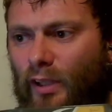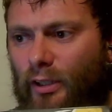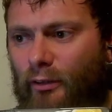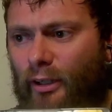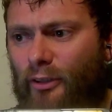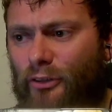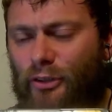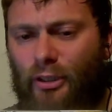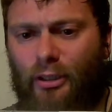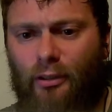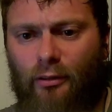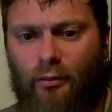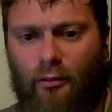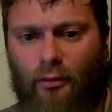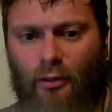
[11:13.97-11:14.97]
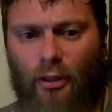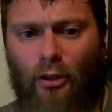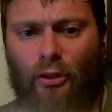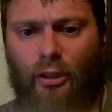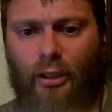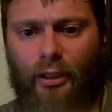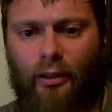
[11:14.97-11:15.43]
And they're actually
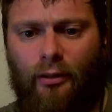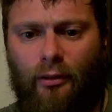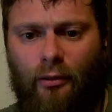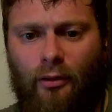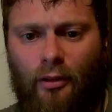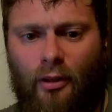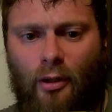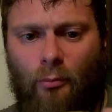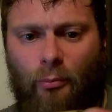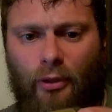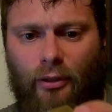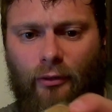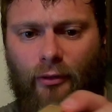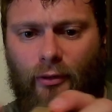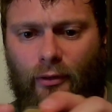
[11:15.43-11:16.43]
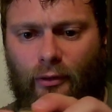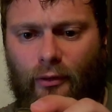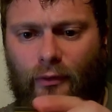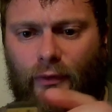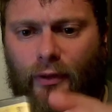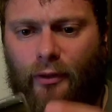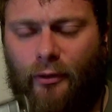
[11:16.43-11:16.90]
longer, but
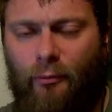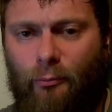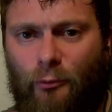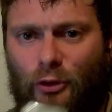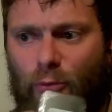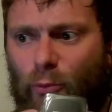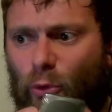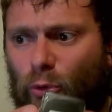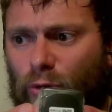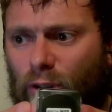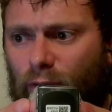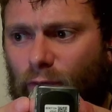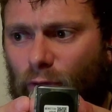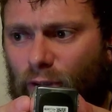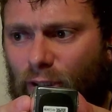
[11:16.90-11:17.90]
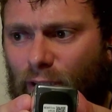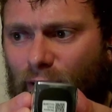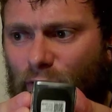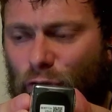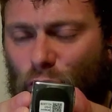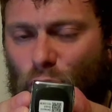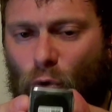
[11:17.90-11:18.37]
they're smaller than I thought. They're
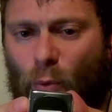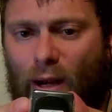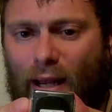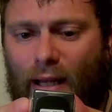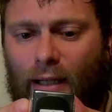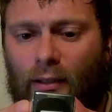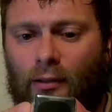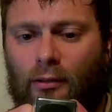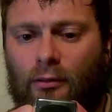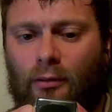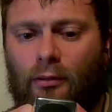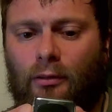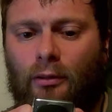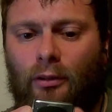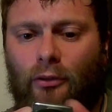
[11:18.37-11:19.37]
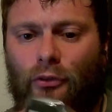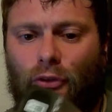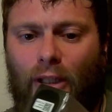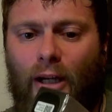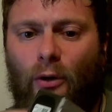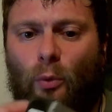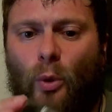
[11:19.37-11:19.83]
less square, so
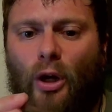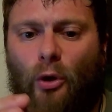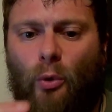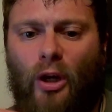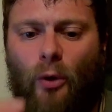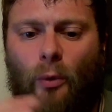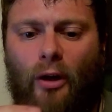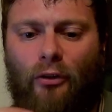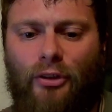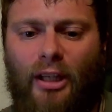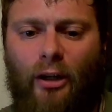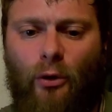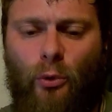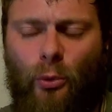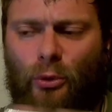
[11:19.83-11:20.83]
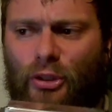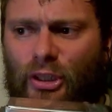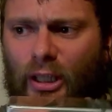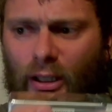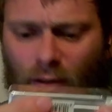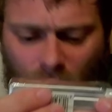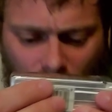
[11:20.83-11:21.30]
that will work quite well because that will
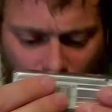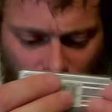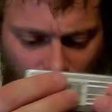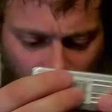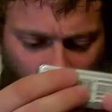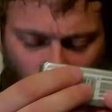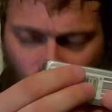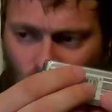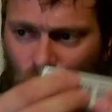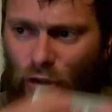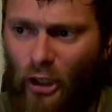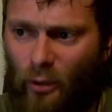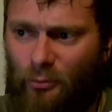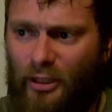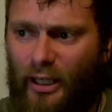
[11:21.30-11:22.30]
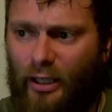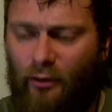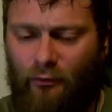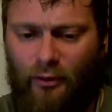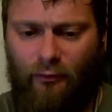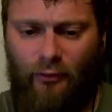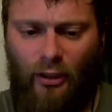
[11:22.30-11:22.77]
sit on the top deck
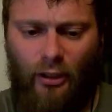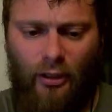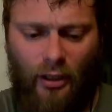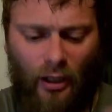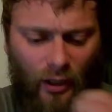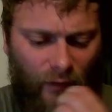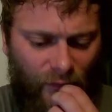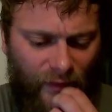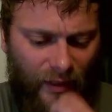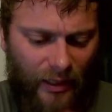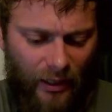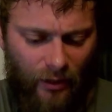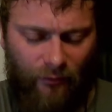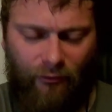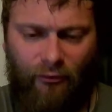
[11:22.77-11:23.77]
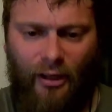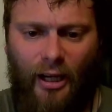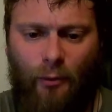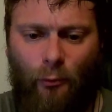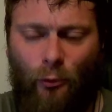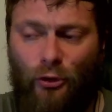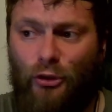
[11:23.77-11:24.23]
of the flight of the
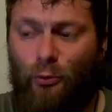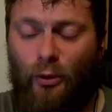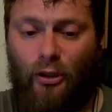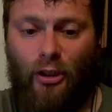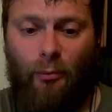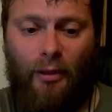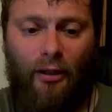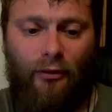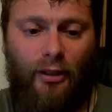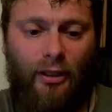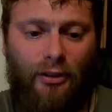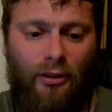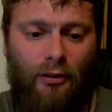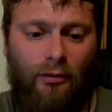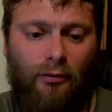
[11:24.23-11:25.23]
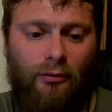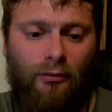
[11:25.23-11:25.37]
frame, which is where I'm going to mount this.